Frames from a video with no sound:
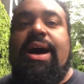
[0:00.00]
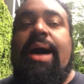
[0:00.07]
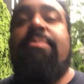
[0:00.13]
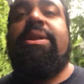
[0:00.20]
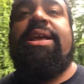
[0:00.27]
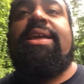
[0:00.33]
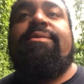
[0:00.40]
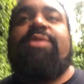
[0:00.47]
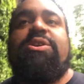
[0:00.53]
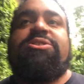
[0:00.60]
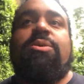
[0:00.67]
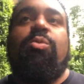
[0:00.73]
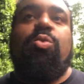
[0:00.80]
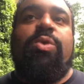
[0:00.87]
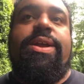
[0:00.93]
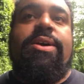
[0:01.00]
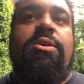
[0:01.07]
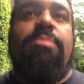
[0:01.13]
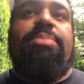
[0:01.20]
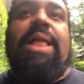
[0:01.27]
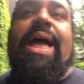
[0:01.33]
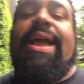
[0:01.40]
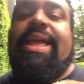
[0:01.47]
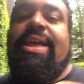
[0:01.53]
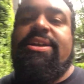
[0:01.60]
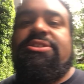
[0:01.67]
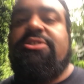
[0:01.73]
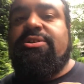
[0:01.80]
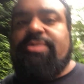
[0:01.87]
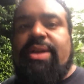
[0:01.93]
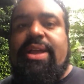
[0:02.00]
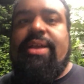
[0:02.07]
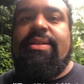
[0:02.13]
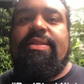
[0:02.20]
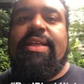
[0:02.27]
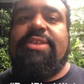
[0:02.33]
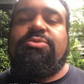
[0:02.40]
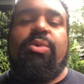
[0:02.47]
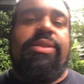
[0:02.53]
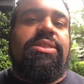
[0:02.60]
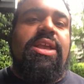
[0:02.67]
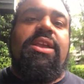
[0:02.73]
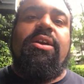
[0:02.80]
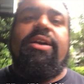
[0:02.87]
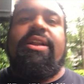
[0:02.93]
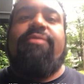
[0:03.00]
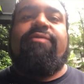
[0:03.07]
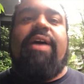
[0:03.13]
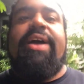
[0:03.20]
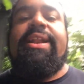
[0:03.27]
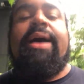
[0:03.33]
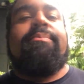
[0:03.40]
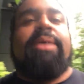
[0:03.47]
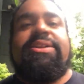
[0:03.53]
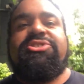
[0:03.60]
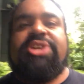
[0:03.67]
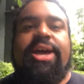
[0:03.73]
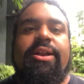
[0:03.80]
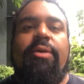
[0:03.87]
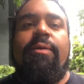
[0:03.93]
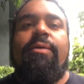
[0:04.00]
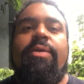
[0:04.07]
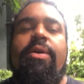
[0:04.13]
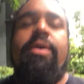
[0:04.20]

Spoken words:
I'm going to give you some real black history. That's one thing you're going to find on my channel.